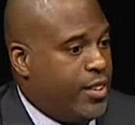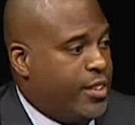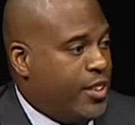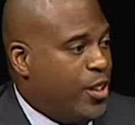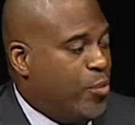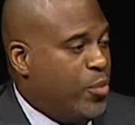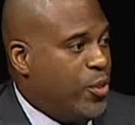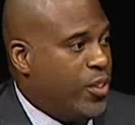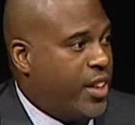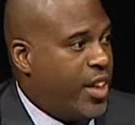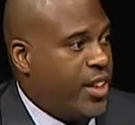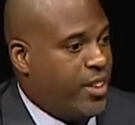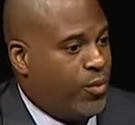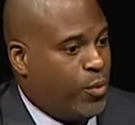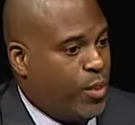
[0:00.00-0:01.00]
to
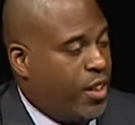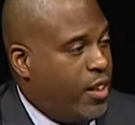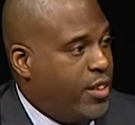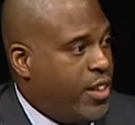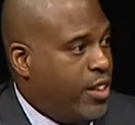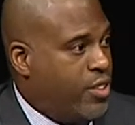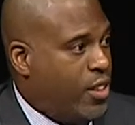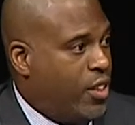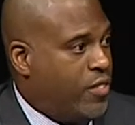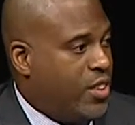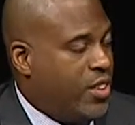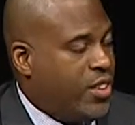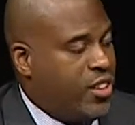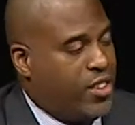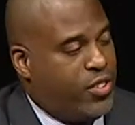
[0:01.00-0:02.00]
communicate what our needs are of the
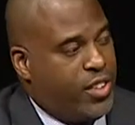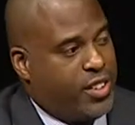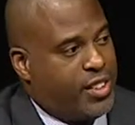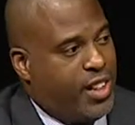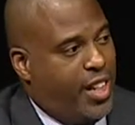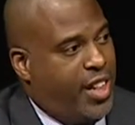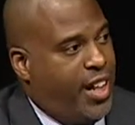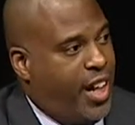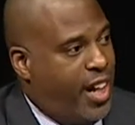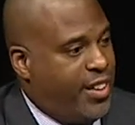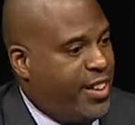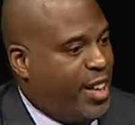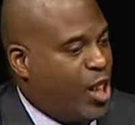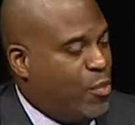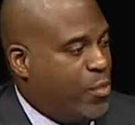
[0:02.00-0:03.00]
districts, how
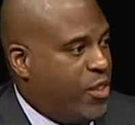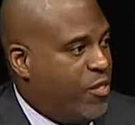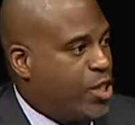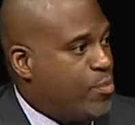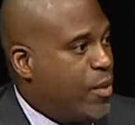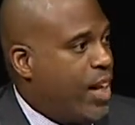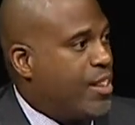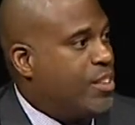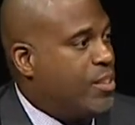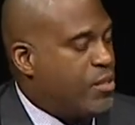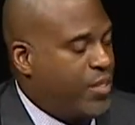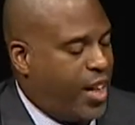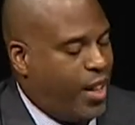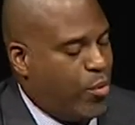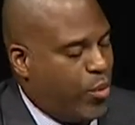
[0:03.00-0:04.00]
they can be responsive,
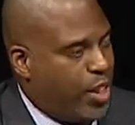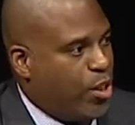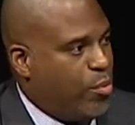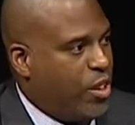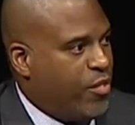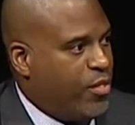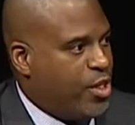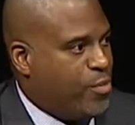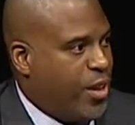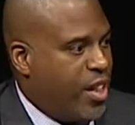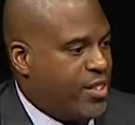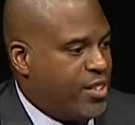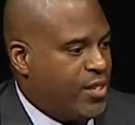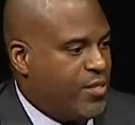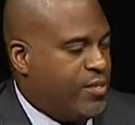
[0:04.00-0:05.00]
how we can be
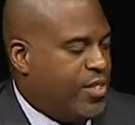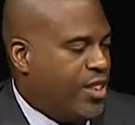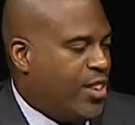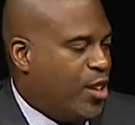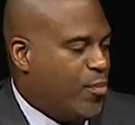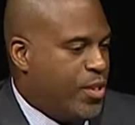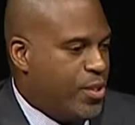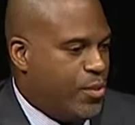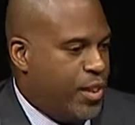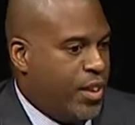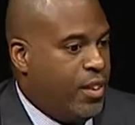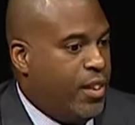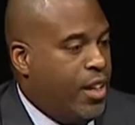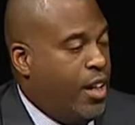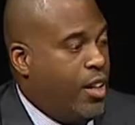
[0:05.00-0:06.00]
responsive to them as
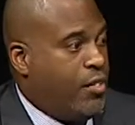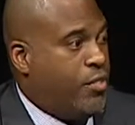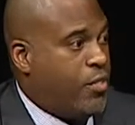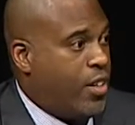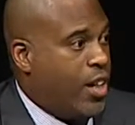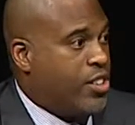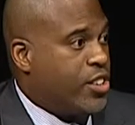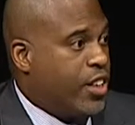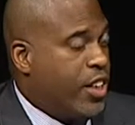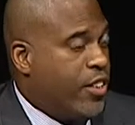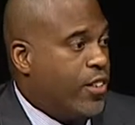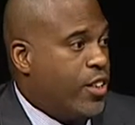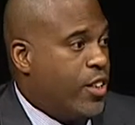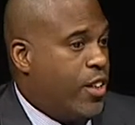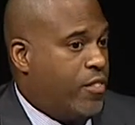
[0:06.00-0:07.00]
well. For our
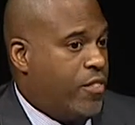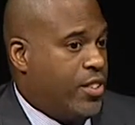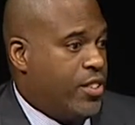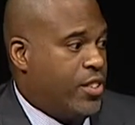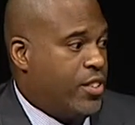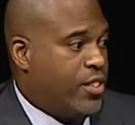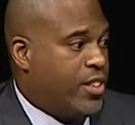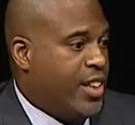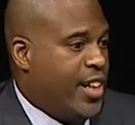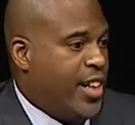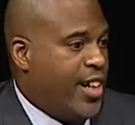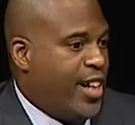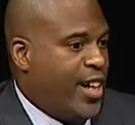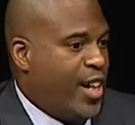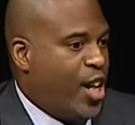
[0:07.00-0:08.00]
security officers,
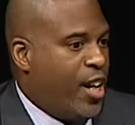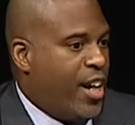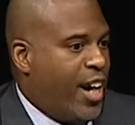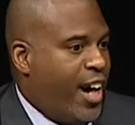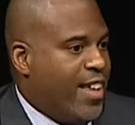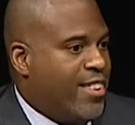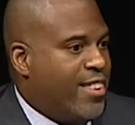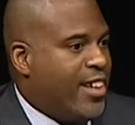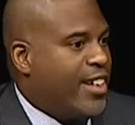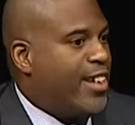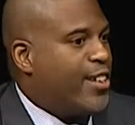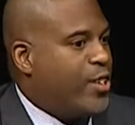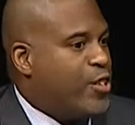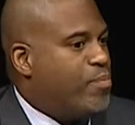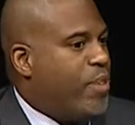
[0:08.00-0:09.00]
I think it
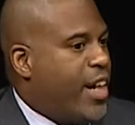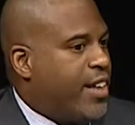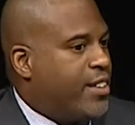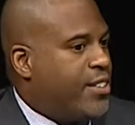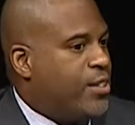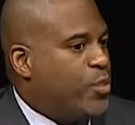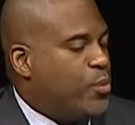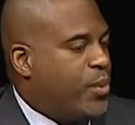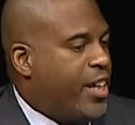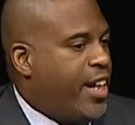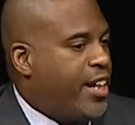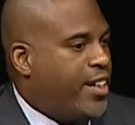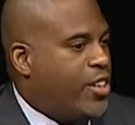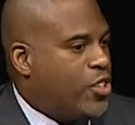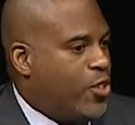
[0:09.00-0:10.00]
goes back to, we
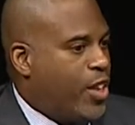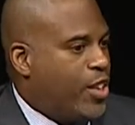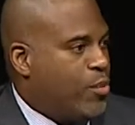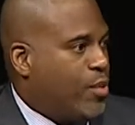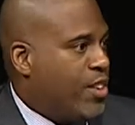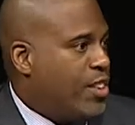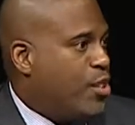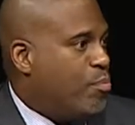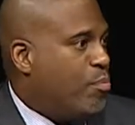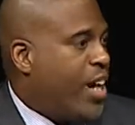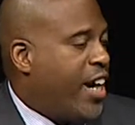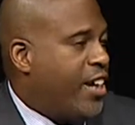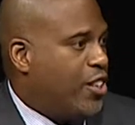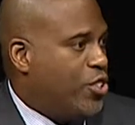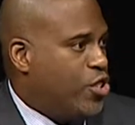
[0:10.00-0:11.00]
had a training with them
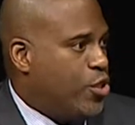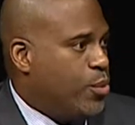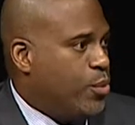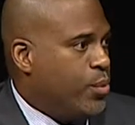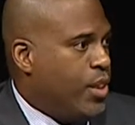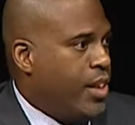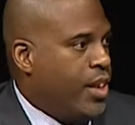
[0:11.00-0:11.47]
back in June.